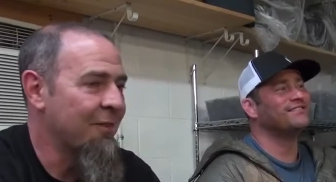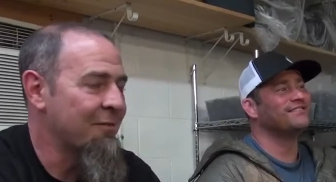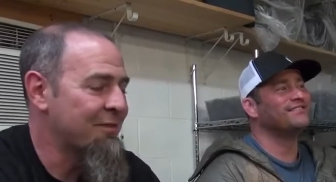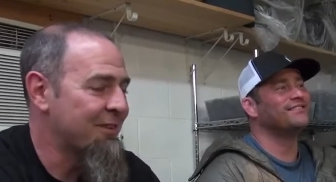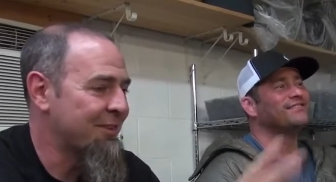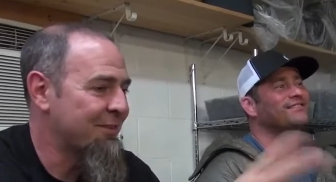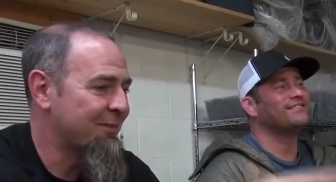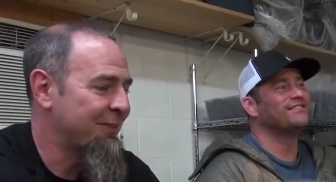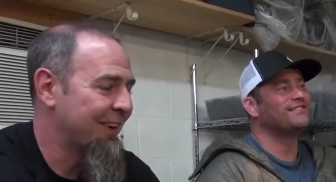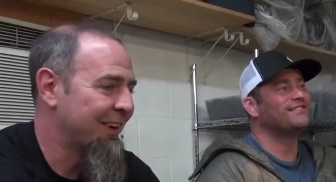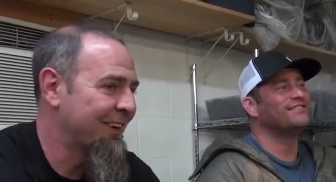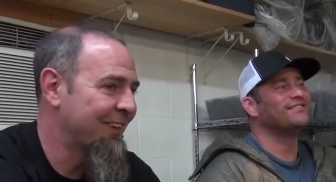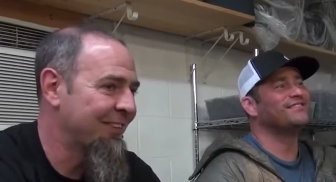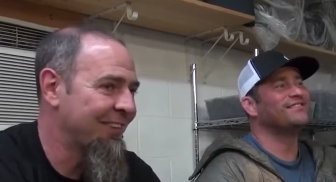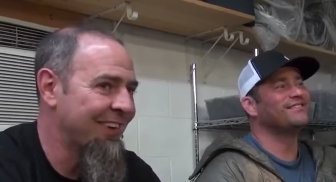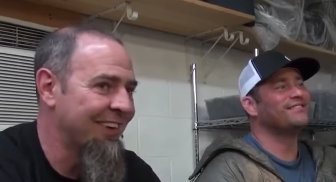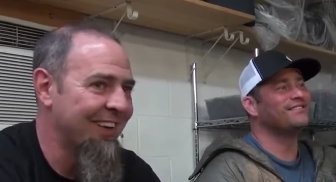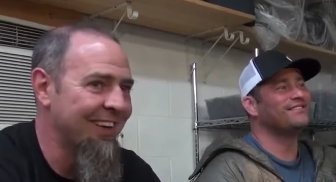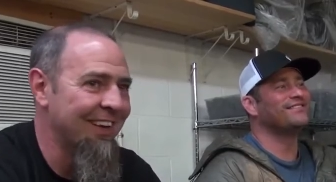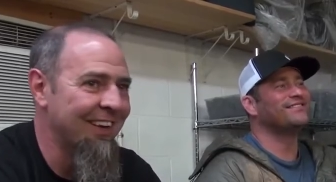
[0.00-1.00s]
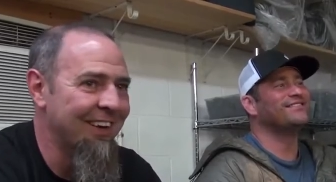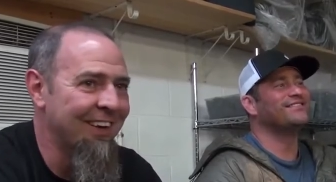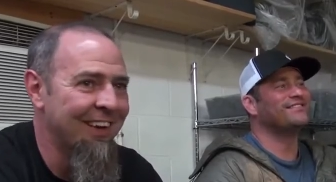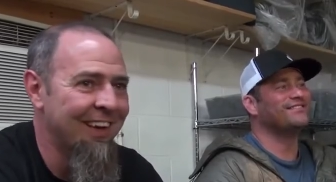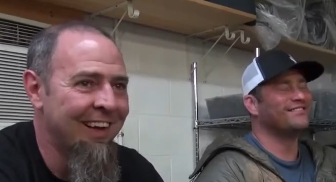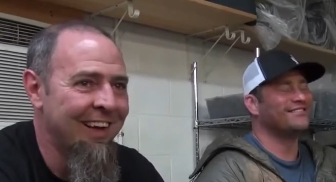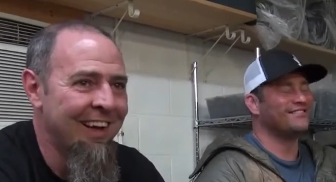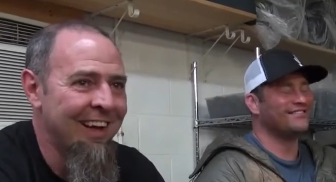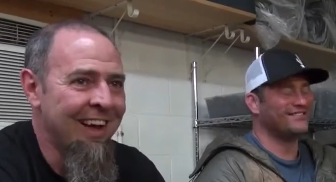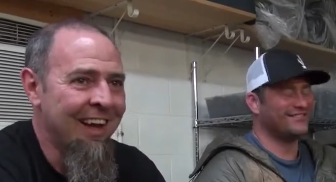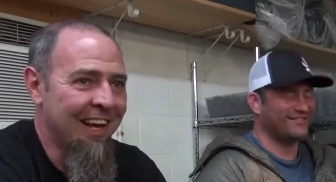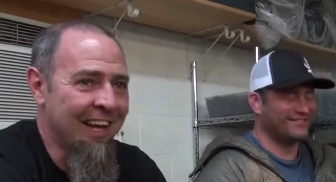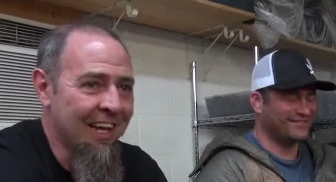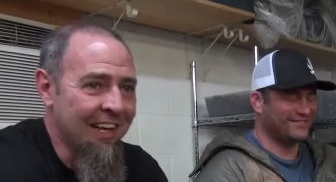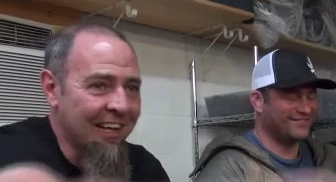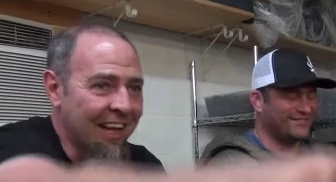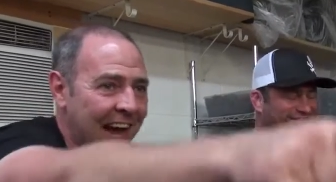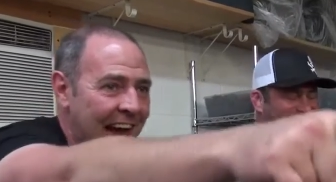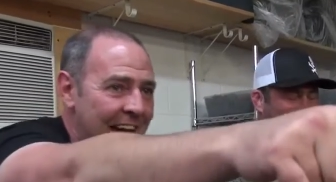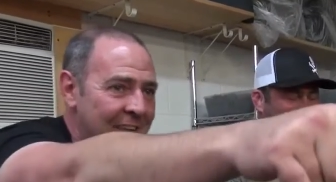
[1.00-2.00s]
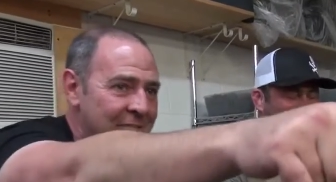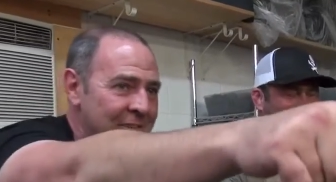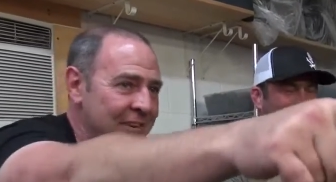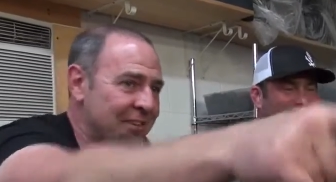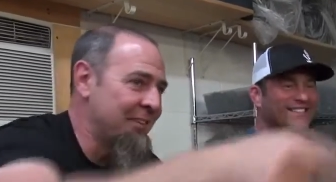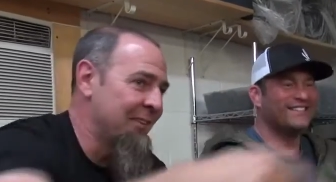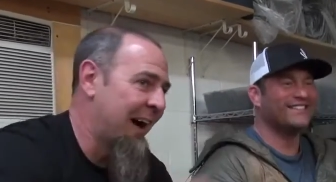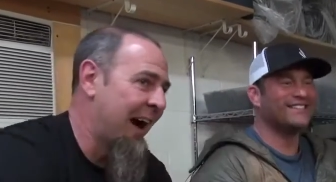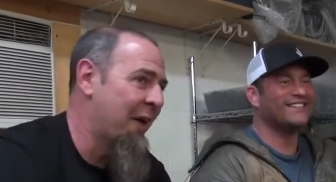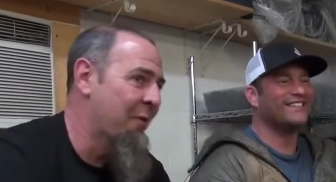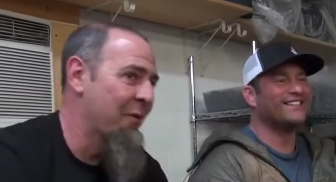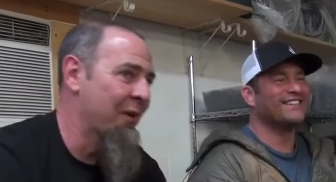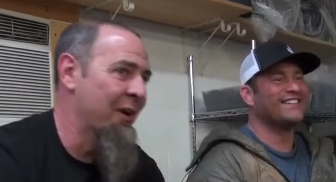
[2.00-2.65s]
Speaker 1: I'm just fucking with you. He'd laugh at you. I